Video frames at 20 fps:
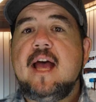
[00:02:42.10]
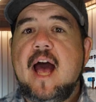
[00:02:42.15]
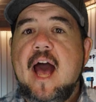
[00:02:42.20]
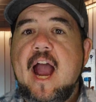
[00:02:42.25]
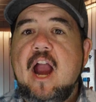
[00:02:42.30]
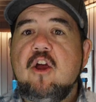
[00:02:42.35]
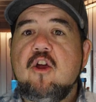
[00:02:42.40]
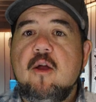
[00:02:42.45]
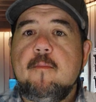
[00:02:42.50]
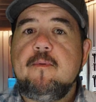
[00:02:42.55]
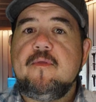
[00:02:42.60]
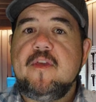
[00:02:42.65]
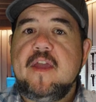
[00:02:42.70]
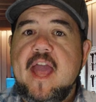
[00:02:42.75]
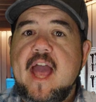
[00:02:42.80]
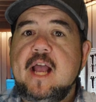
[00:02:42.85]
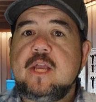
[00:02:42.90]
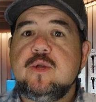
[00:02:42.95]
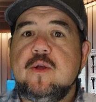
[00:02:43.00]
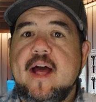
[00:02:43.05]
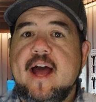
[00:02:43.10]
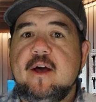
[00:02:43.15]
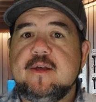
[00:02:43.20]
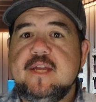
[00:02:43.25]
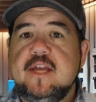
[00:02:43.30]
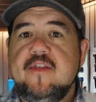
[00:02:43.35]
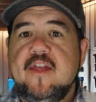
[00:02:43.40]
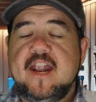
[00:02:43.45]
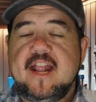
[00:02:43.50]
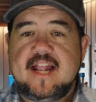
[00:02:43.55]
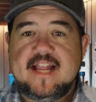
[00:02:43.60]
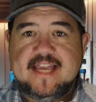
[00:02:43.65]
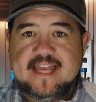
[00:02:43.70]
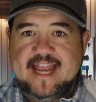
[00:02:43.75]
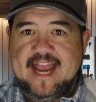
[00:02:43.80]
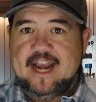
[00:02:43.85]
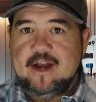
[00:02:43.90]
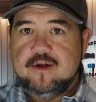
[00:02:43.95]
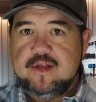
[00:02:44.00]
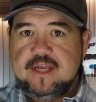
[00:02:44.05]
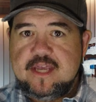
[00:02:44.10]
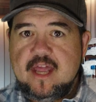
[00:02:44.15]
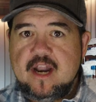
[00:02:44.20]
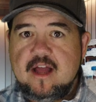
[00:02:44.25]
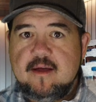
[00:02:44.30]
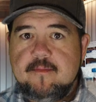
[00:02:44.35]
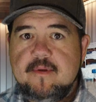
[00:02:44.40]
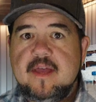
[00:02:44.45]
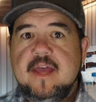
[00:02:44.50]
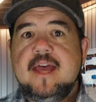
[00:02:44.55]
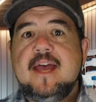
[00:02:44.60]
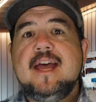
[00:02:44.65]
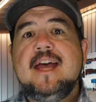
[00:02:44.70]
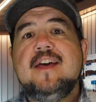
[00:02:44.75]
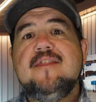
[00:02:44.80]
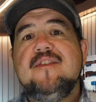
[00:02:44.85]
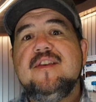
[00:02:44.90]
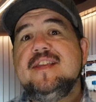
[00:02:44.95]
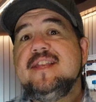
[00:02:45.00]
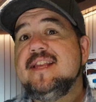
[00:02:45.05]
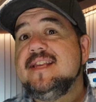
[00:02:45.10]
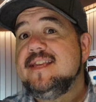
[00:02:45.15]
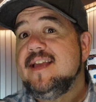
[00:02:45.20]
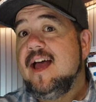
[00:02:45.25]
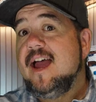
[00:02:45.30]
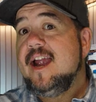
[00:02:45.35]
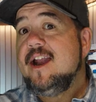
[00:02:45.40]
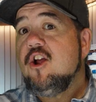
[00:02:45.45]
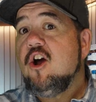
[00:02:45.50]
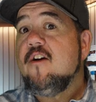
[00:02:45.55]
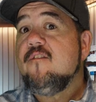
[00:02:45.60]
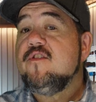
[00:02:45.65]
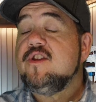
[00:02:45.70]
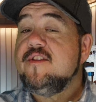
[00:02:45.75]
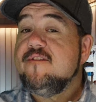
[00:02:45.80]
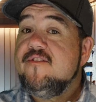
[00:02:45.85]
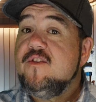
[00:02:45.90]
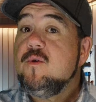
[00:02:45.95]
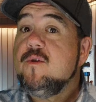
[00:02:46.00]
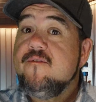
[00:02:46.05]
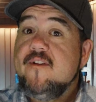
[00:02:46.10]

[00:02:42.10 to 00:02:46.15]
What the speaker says: higher up in the axle housing than in the standard setup. This design offers a few